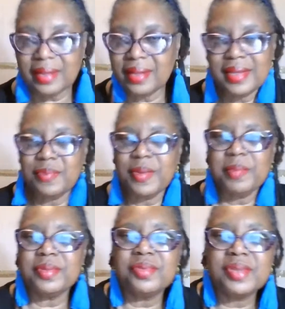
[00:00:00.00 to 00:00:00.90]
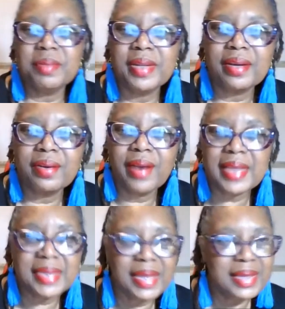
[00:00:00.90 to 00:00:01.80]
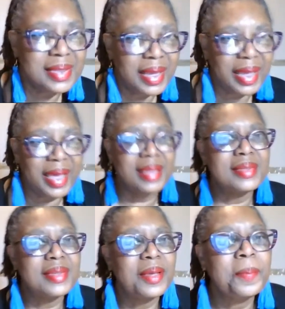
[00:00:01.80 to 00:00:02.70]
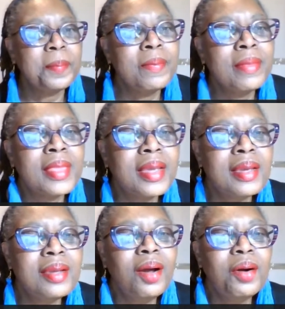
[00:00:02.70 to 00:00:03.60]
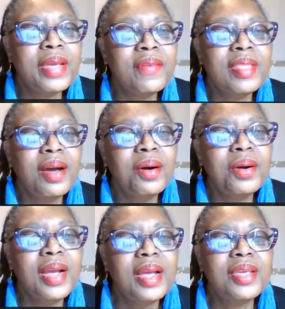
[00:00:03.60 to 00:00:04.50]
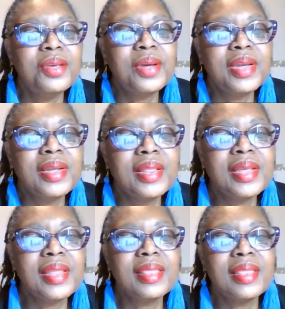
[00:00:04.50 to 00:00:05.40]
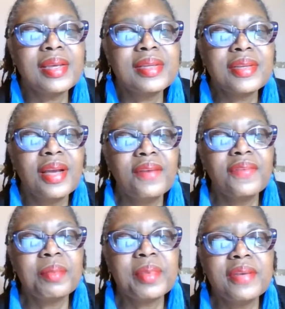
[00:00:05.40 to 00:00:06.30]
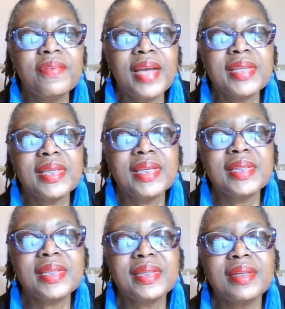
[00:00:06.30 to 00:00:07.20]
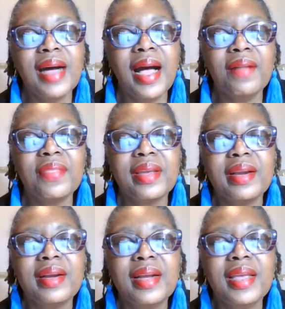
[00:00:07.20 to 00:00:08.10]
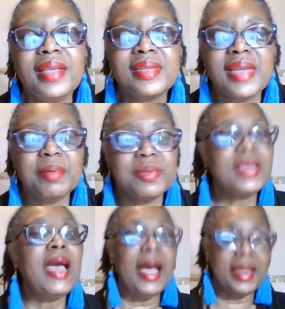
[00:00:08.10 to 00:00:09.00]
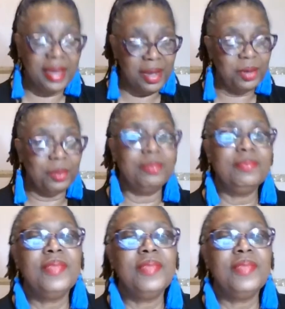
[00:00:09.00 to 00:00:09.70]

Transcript: these people do some of the craziest things. Even though you can delete things from your device, it's still out there in cyberspace. I know.